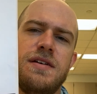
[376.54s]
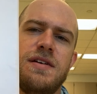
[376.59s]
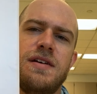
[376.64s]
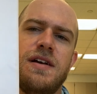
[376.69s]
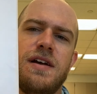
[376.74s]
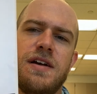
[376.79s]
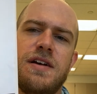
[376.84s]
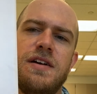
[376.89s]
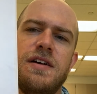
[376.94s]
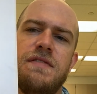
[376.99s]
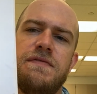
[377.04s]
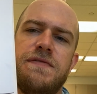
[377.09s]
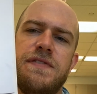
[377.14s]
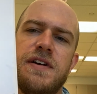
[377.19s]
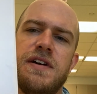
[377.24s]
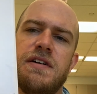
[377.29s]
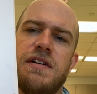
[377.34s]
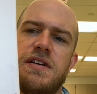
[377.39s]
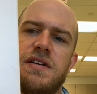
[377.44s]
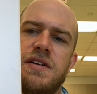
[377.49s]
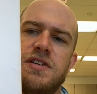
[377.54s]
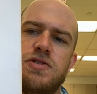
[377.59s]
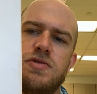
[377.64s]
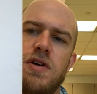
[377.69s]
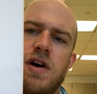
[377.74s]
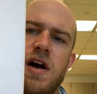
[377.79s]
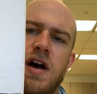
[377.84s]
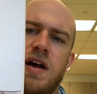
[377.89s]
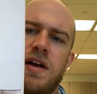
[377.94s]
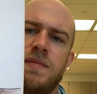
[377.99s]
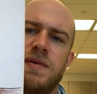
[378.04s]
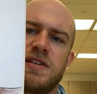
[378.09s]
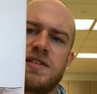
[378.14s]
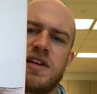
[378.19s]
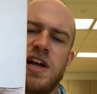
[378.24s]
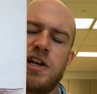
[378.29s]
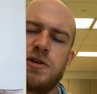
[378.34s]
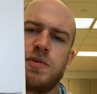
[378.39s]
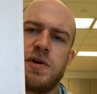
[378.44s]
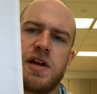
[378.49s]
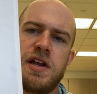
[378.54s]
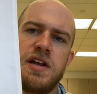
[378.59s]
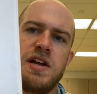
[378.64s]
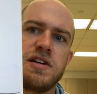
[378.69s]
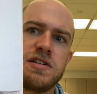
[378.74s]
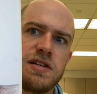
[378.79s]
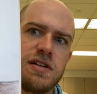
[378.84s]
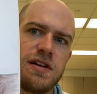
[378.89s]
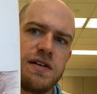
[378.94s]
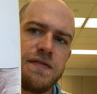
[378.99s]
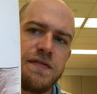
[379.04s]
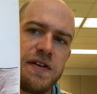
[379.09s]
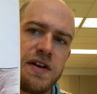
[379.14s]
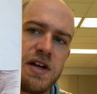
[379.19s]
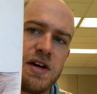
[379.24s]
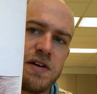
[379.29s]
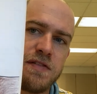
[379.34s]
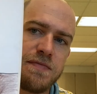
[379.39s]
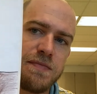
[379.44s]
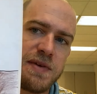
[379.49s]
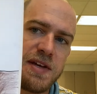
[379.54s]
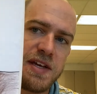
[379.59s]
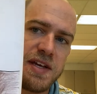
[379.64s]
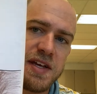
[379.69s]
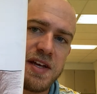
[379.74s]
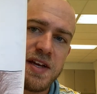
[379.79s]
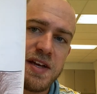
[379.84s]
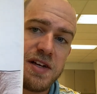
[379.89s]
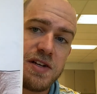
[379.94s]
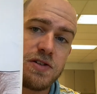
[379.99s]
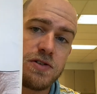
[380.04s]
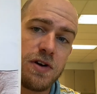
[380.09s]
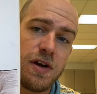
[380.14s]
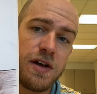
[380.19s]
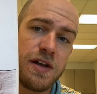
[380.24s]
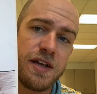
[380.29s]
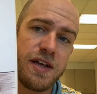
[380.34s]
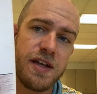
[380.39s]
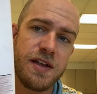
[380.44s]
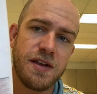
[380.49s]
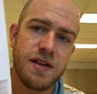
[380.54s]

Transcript: a good fear to draw in my sketchbook. And here's a little video of me drawing it.